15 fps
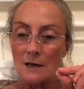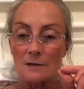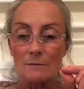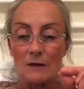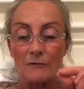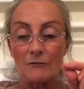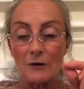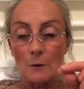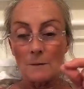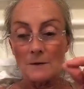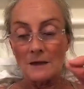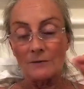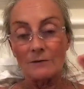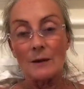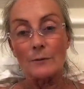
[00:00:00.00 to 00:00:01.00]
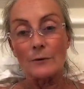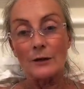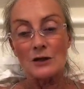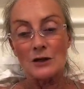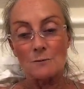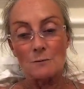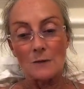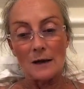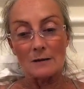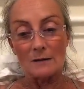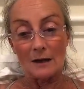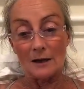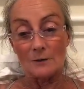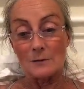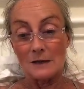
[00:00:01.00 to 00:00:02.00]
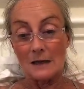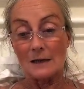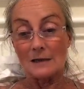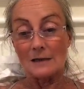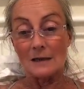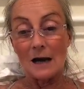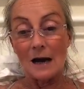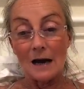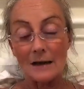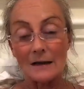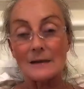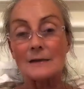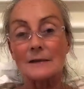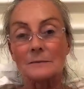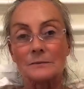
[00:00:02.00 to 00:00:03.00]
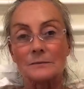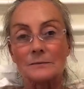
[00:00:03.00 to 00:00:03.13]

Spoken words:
my frequency and vibration and light was at its highest.